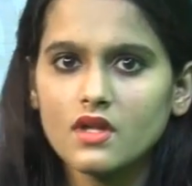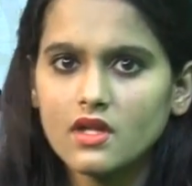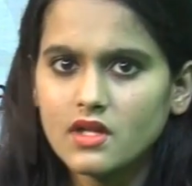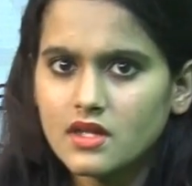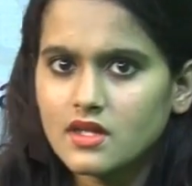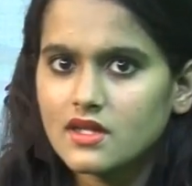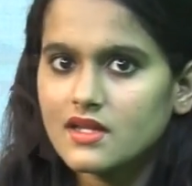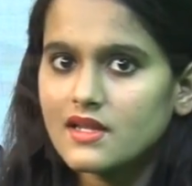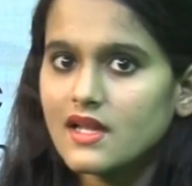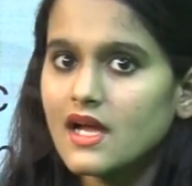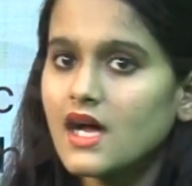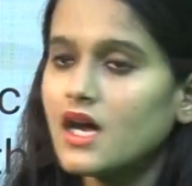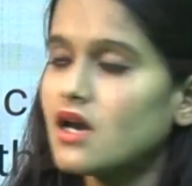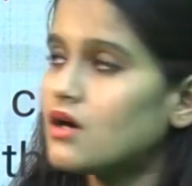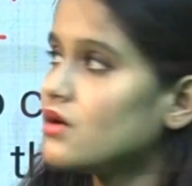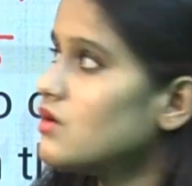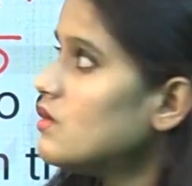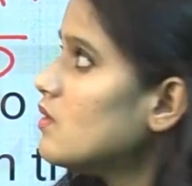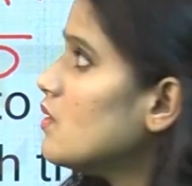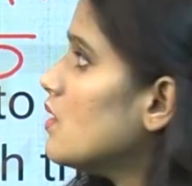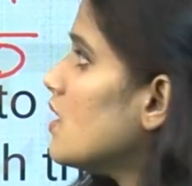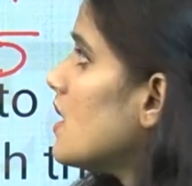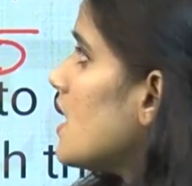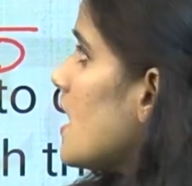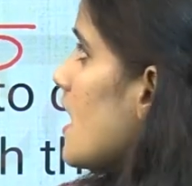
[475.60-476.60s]

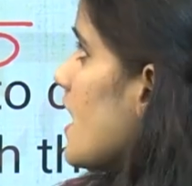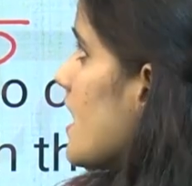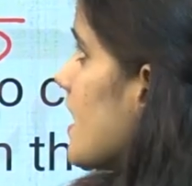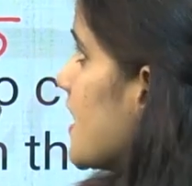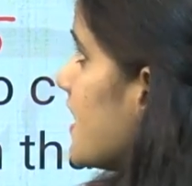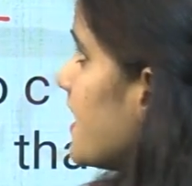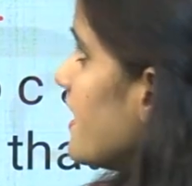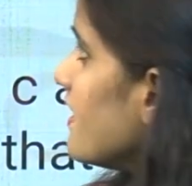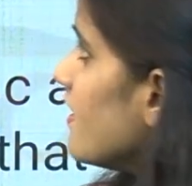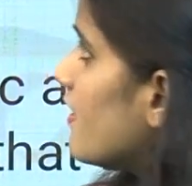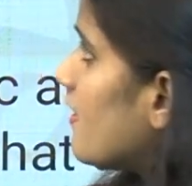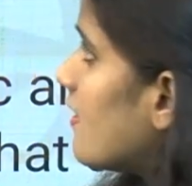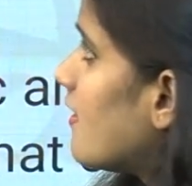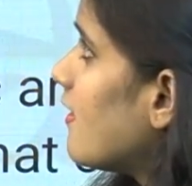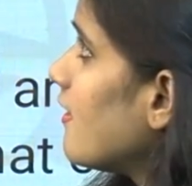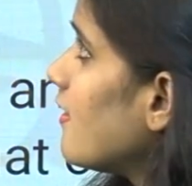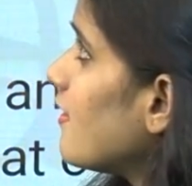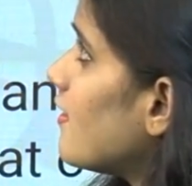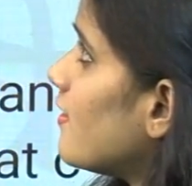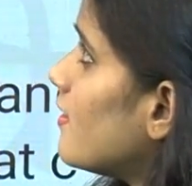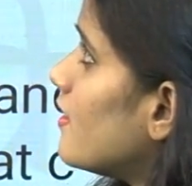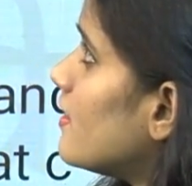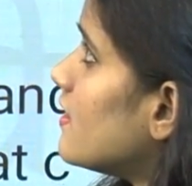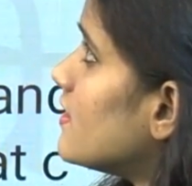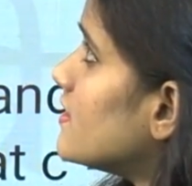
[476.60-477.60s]
Now here
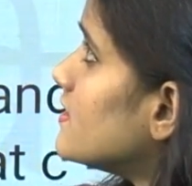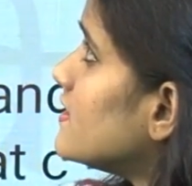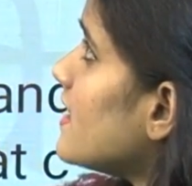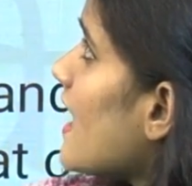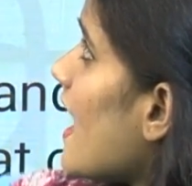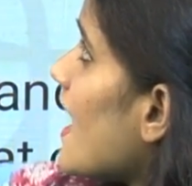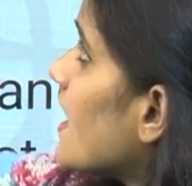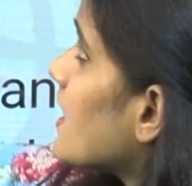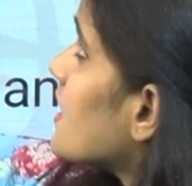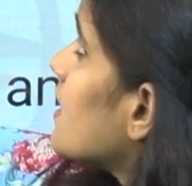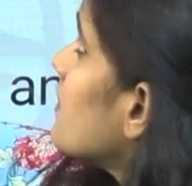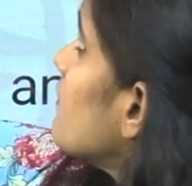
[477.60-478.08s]
they are